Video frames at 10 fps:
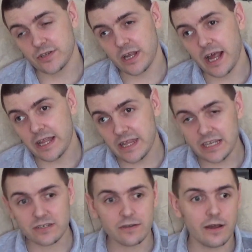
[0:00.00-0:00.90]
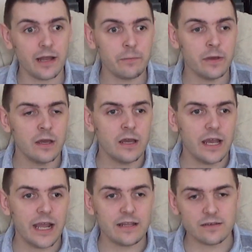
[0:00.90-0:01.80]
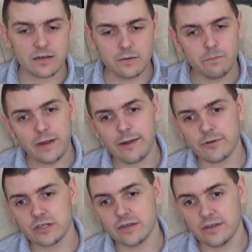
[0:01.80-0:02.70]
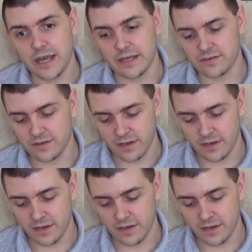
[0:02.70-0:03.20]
and this time it's a comparison test